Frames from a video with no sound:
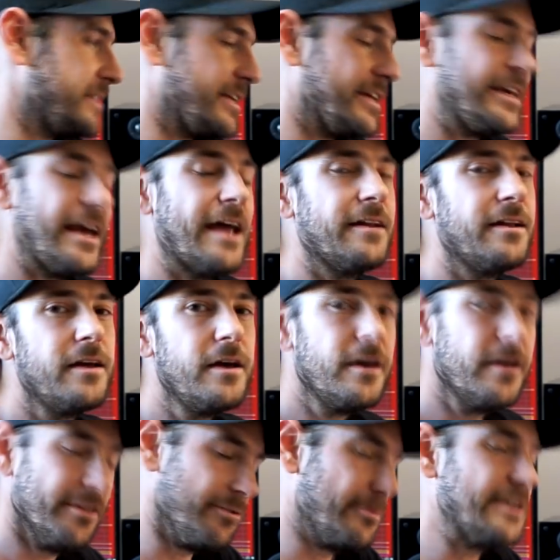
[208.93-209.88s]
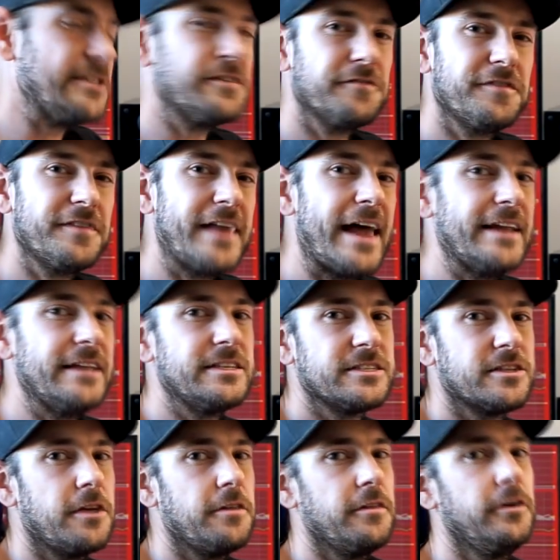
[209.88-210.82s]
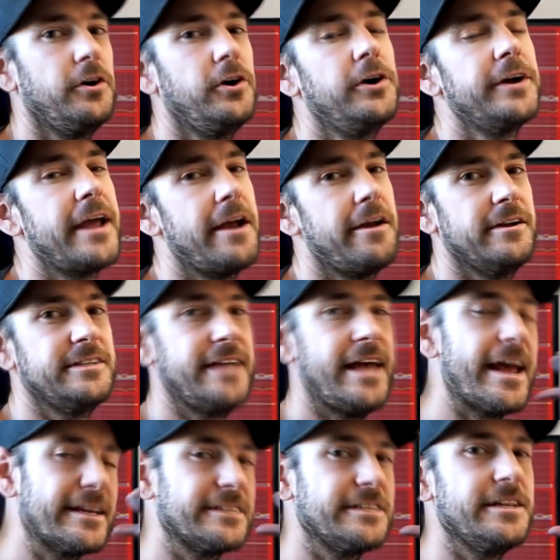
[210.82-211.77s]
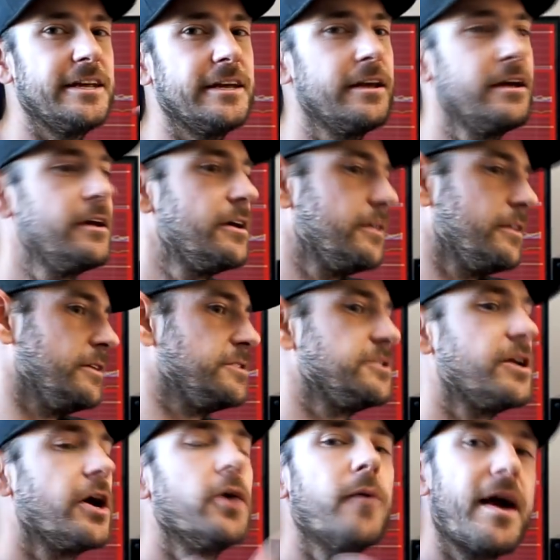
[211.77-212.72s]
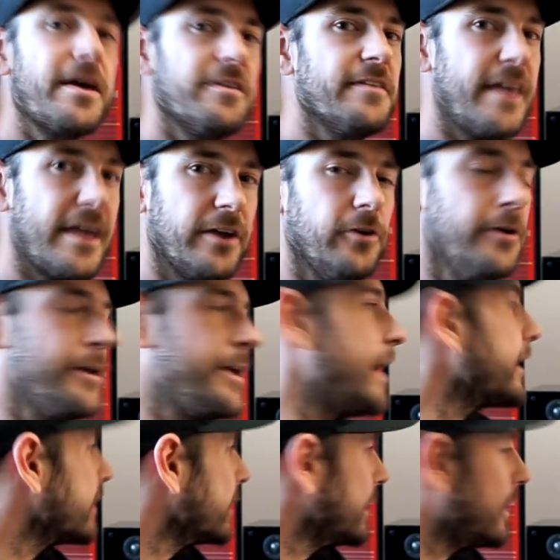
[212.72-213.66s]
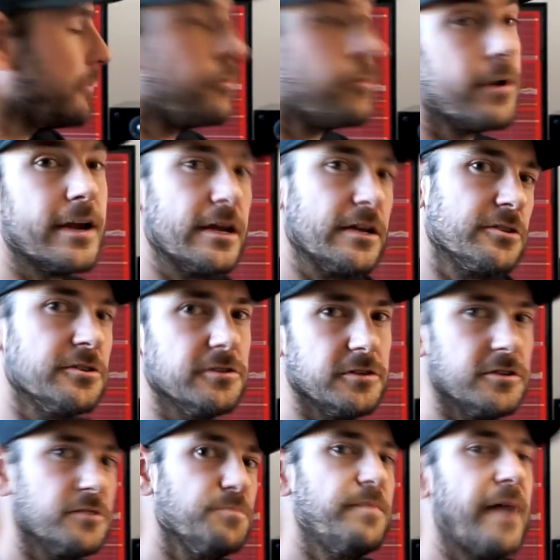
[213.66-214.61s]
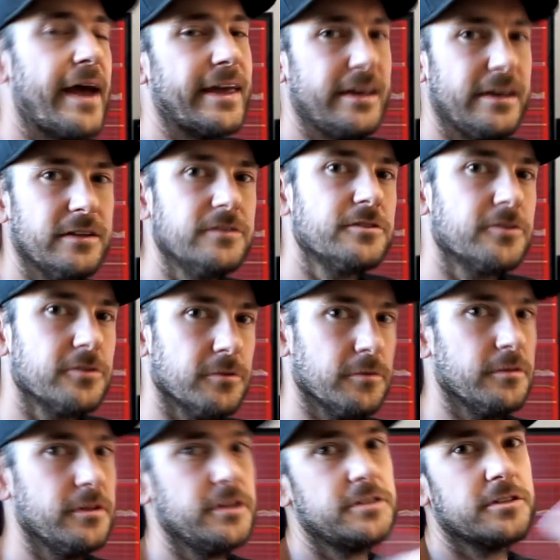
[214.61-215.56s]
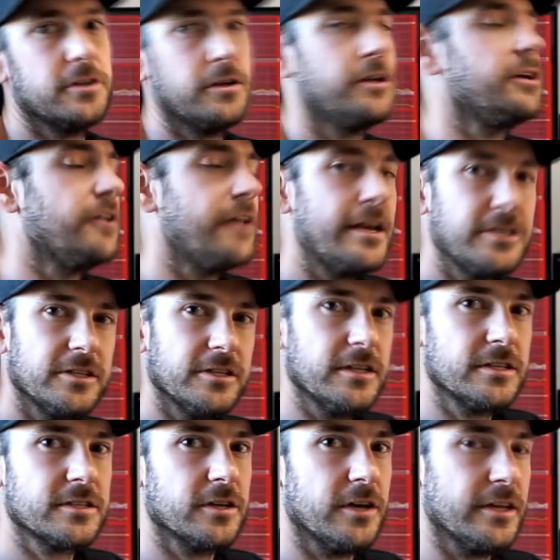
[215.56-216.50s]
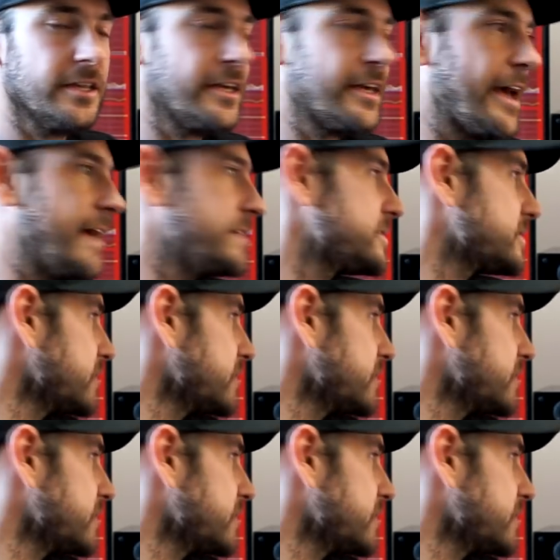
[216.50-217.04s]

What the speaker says: And again, the reason for that is so that the hot air is exiting. There's no way that that hot air can get reintroduced back into the circulation inside the case.